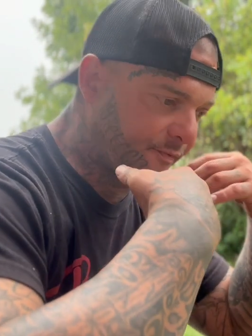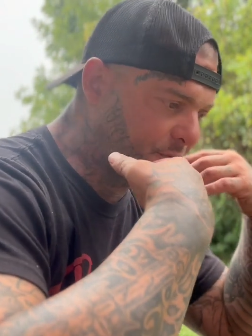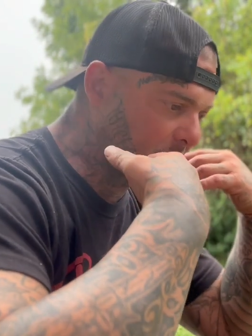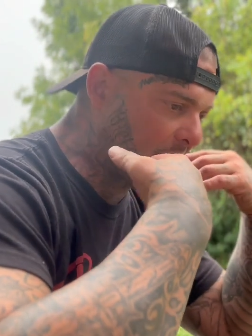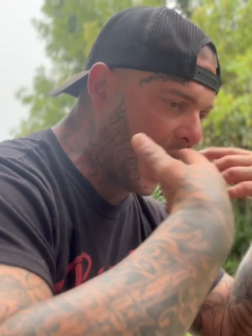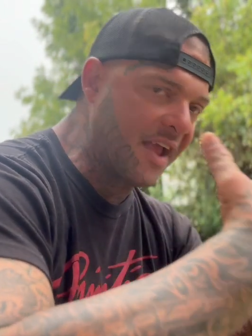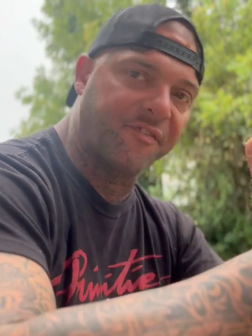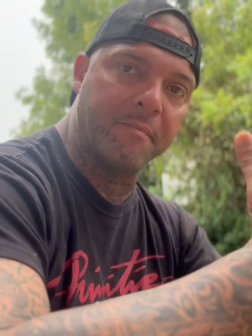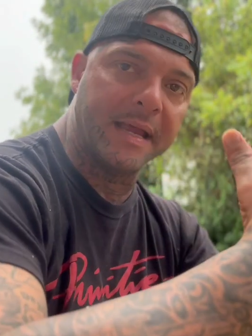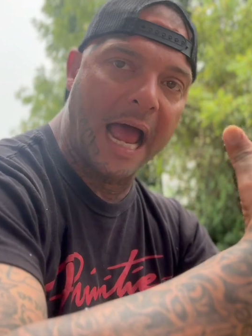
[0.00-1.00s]
the life
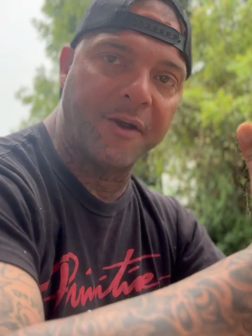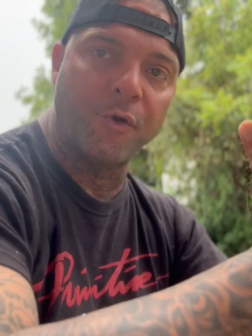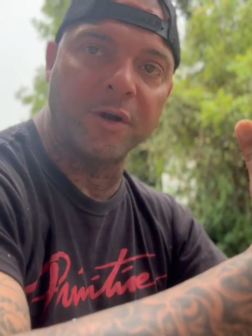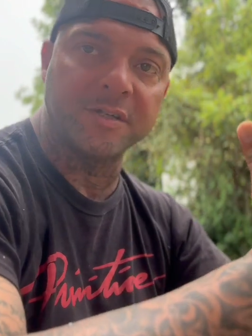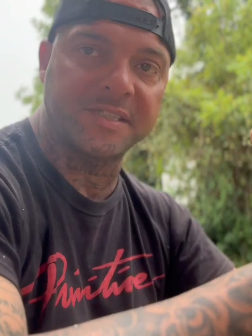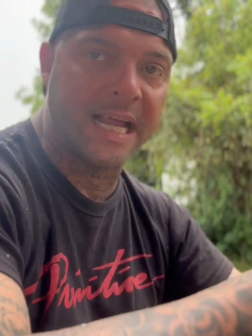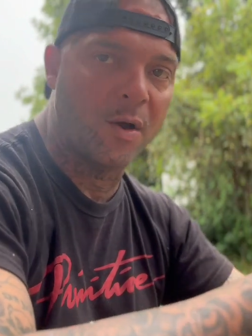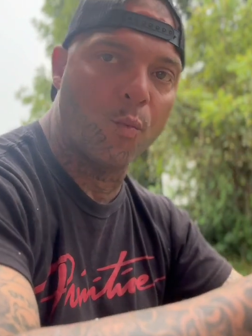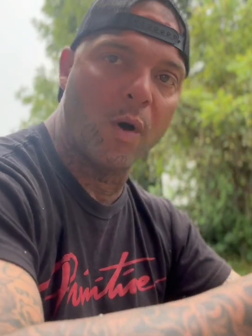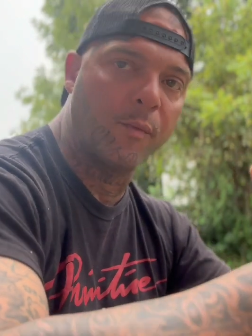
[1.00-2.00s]
of me, I don't
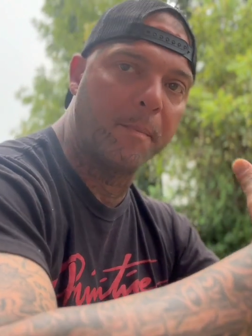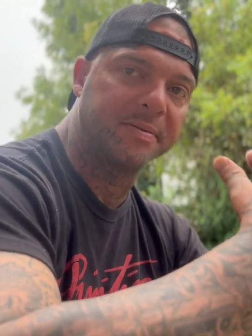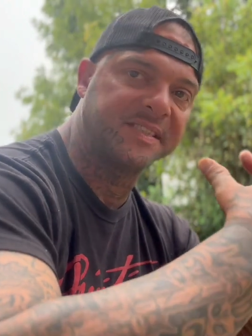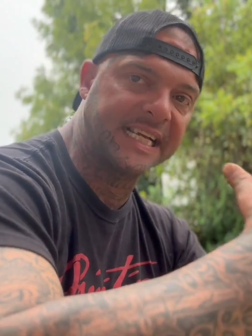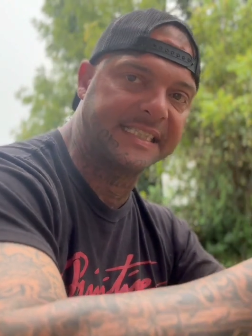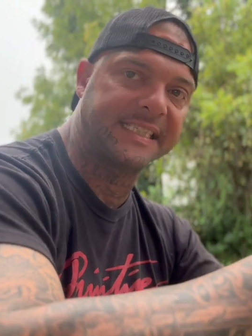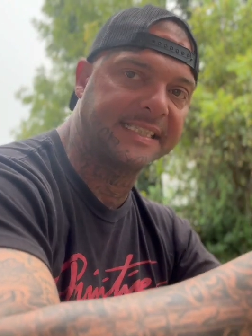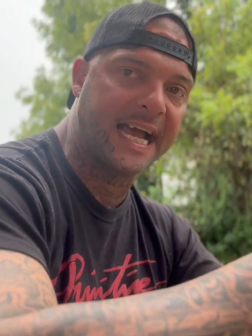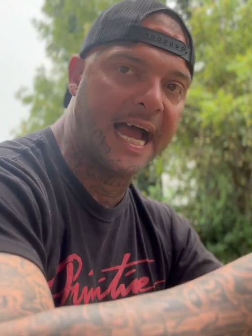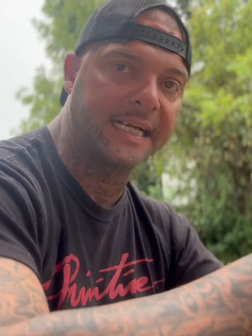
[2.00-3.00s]
understand what would possess these
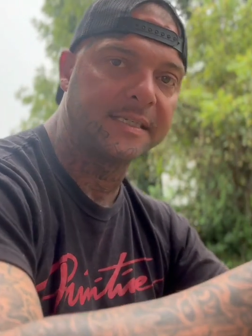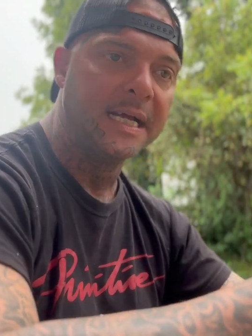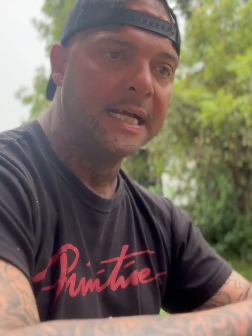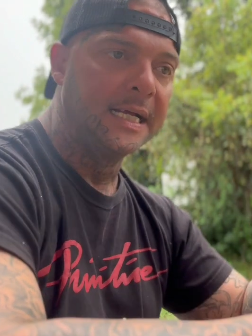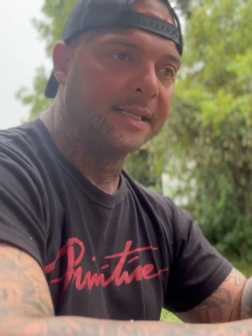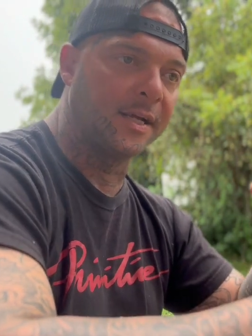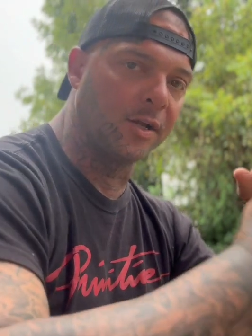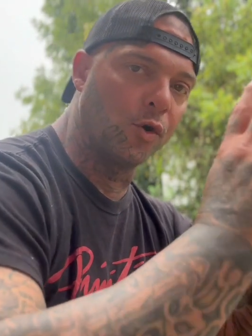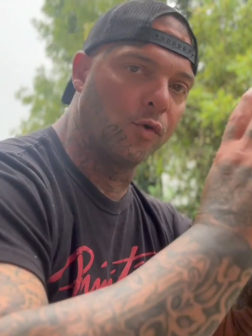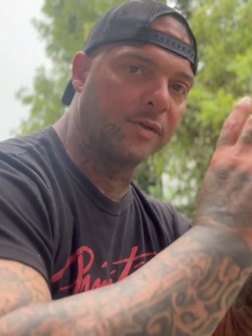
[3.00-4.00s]
guys. Their
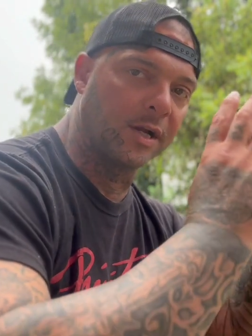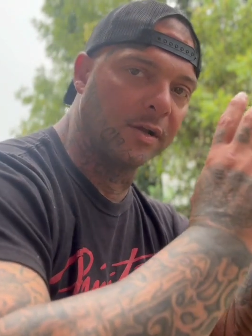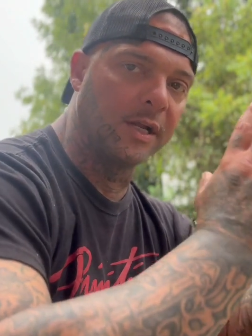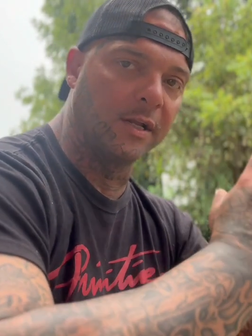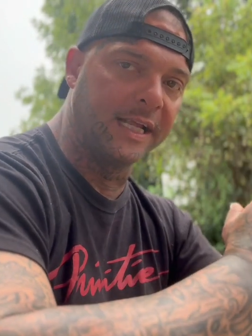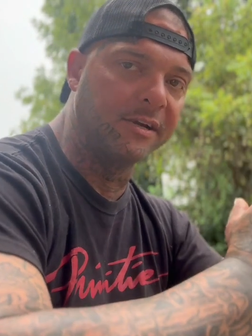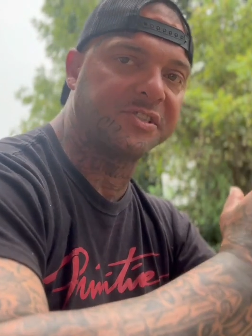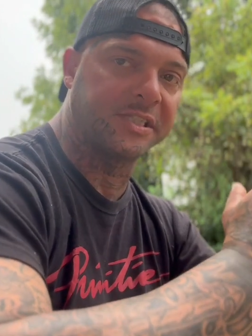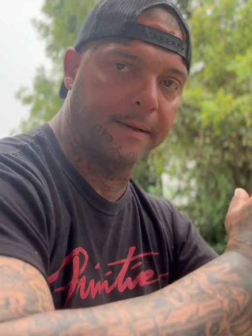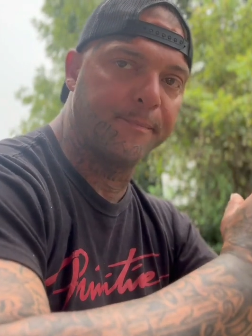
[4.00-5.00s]
little
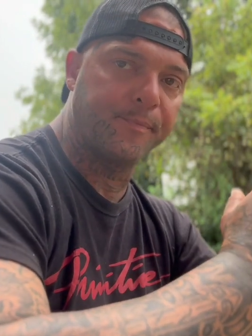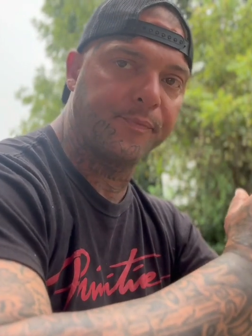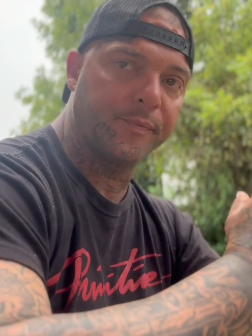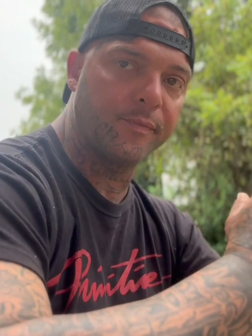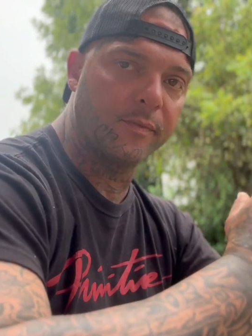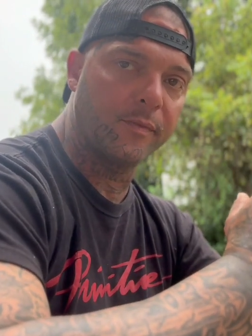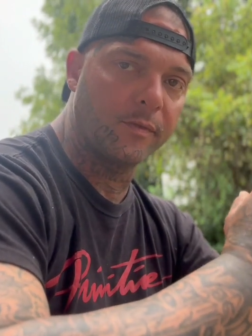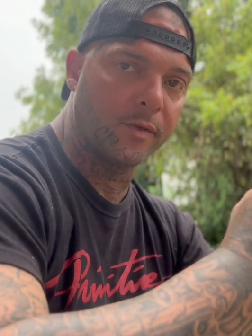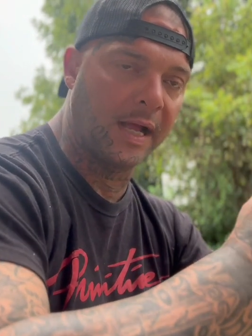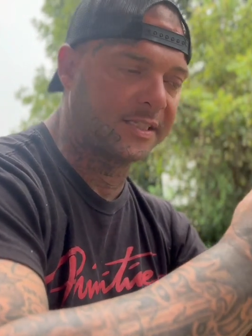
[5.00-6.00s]
leadership.
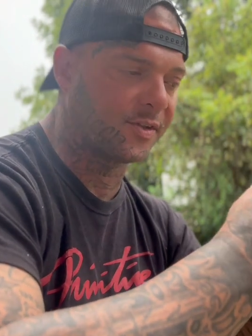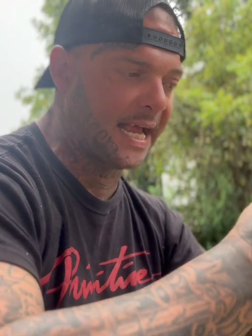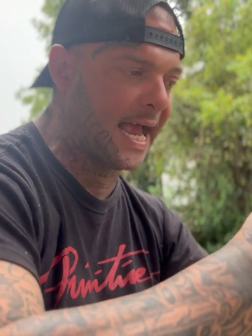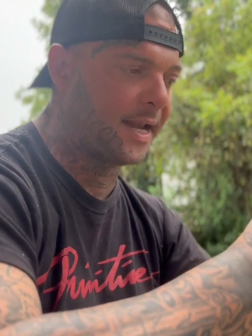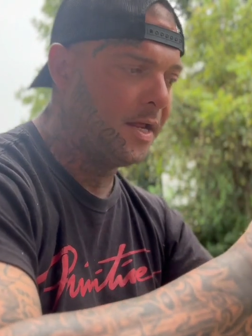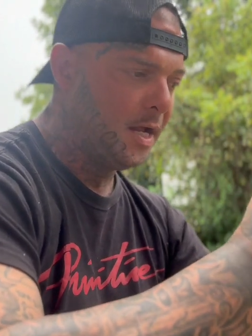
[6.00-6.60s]
So they had